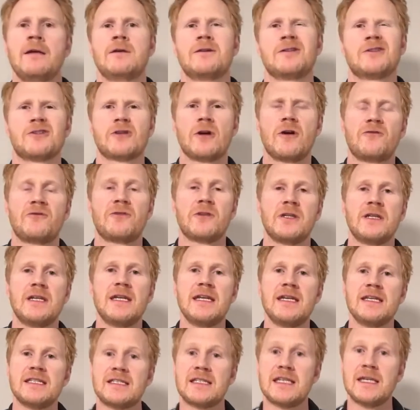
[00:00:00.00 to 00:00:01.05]
Soften the
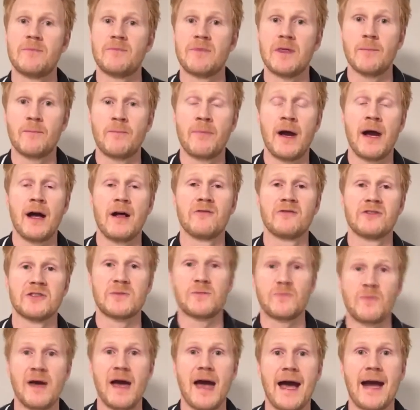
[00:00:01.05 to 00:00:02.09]
knees, keep the pelvis
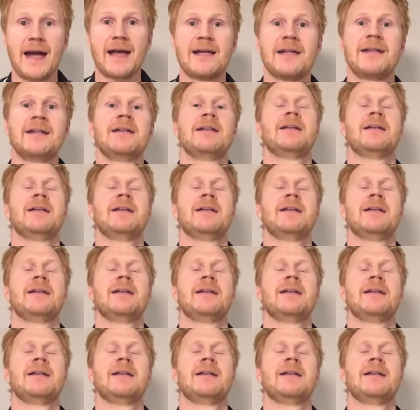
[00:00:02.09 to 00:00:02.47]
back,